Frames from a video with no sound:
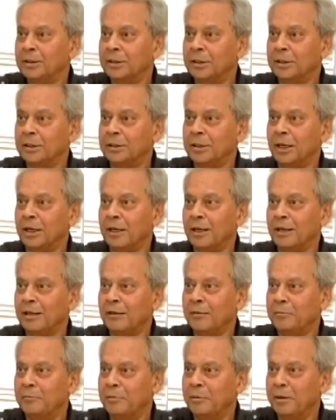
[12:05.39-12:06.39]

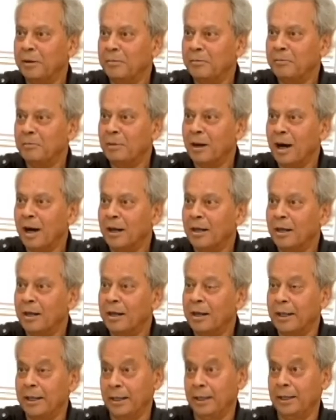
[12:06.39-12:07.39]
tatha
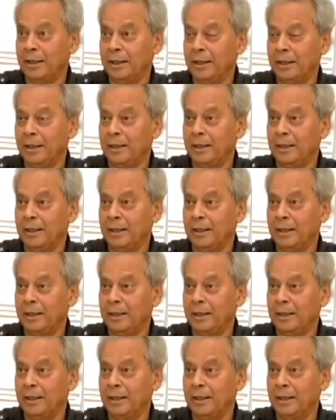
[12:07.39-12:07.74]
brahmande.